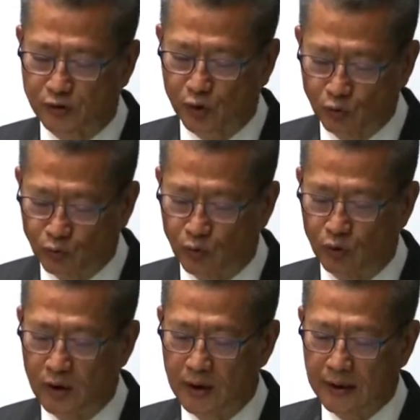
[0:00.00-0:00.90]
will
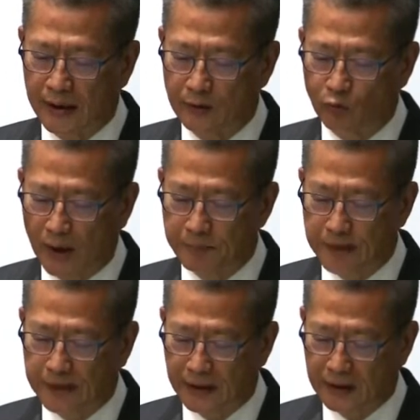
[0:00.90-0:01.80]
continue to receive
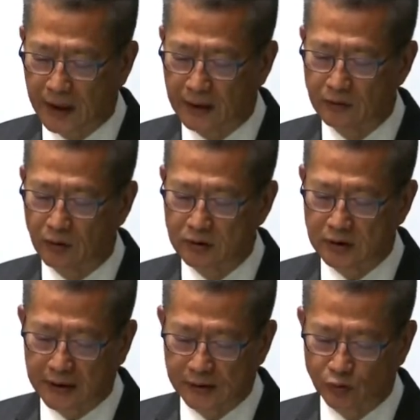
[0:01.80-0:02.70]
full rental waiver
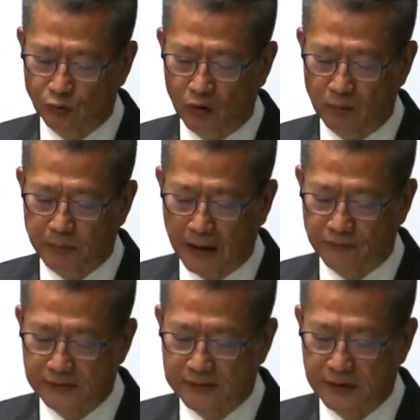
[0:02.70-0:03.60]
for the duration
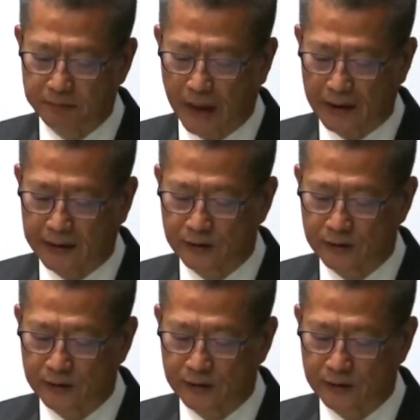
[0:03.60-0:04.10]
of the closure.